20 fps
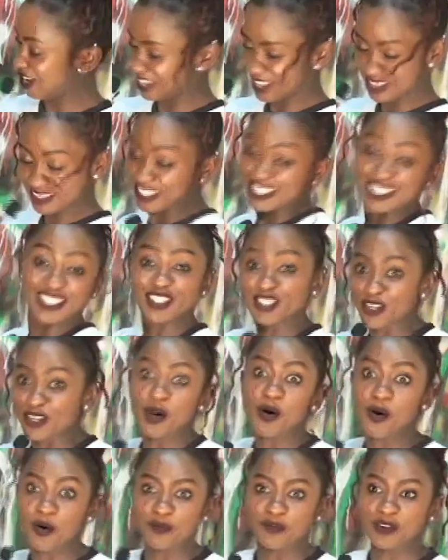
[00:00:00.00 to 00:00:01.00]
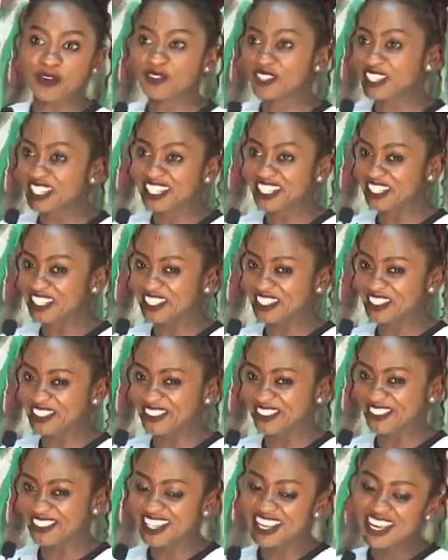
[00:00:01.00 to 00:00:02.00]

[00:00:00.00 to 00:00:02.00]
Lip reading: It is dope, I'm telling you.